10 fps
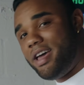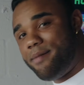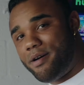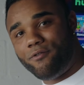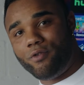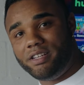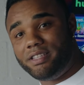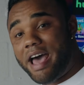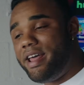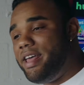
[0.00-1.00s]
MI40 is
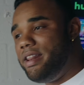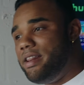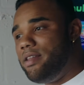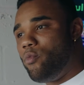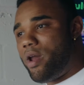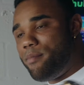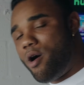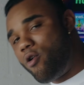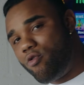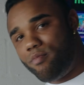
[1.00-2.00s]
that. And when I'm
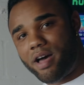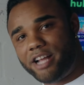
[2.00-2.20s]
home,